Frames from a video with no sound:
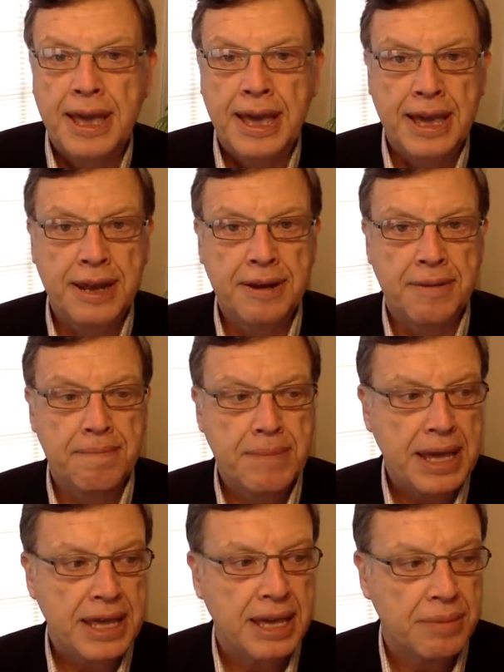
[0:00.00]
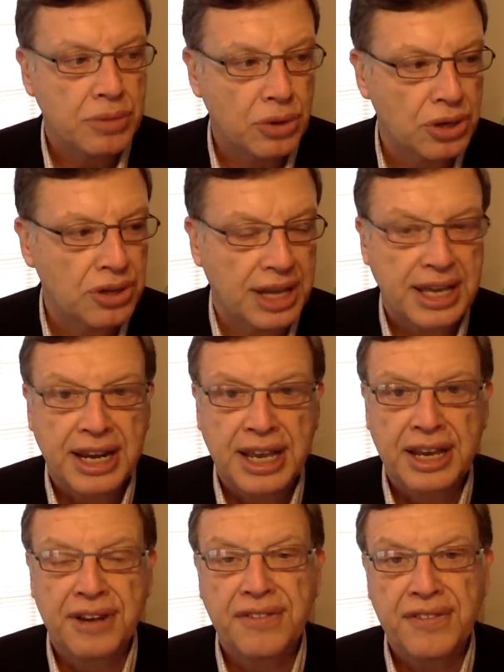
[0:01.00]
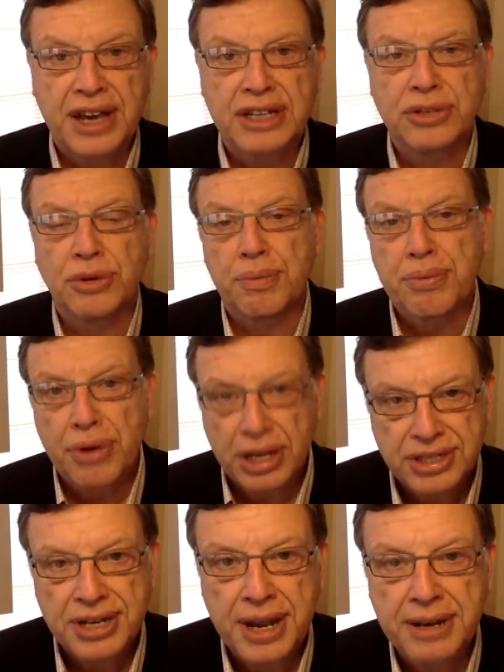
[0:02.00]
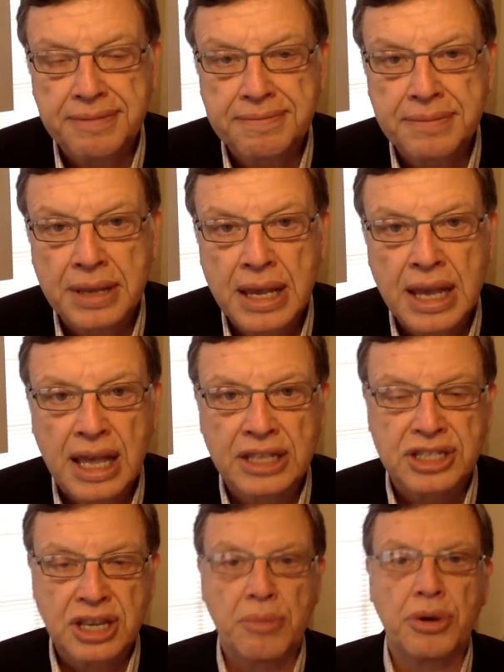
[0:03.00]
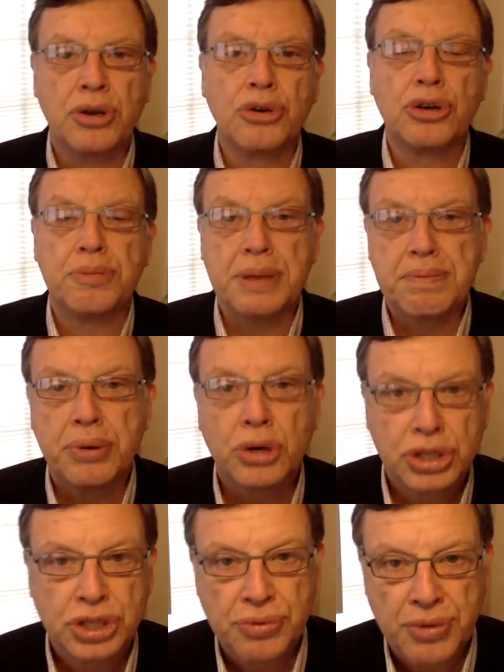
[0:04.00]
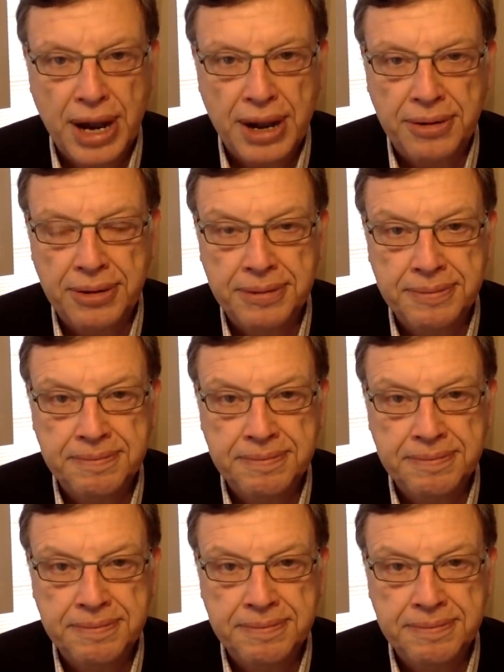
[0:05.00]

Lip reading: and make him look like an ineffectual president and someone who could be pushed around.